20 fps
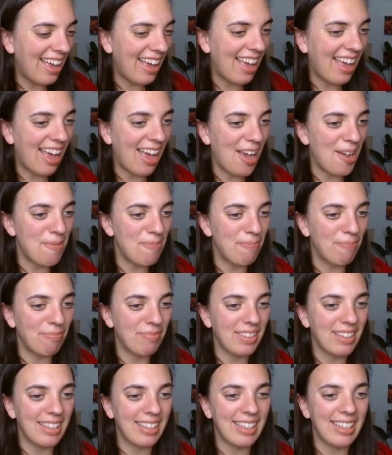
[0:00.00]

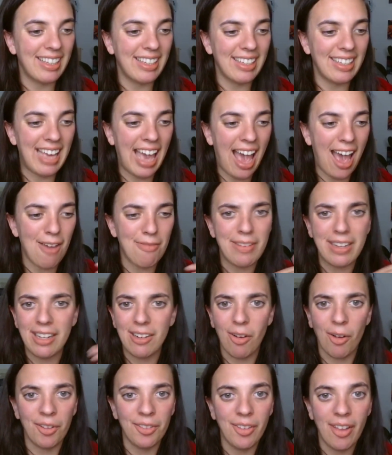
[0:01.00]
having an
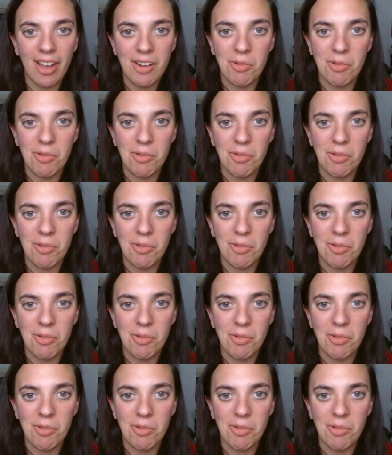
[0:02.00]
online